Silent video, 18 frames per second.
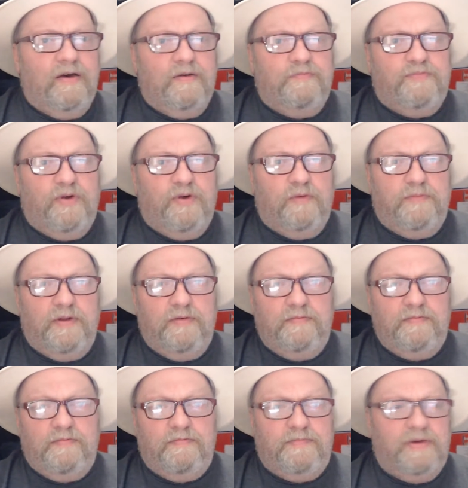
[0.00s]

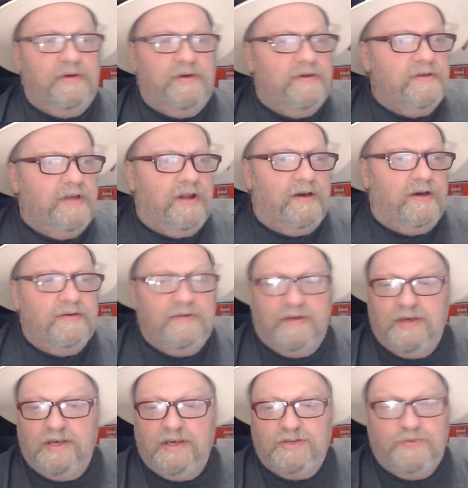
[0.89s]
problem, but you know,
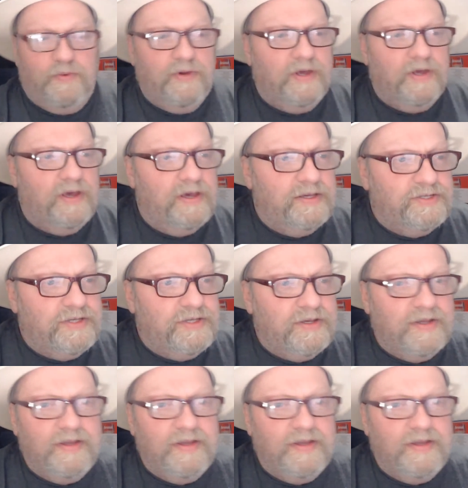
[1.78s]
is what it is.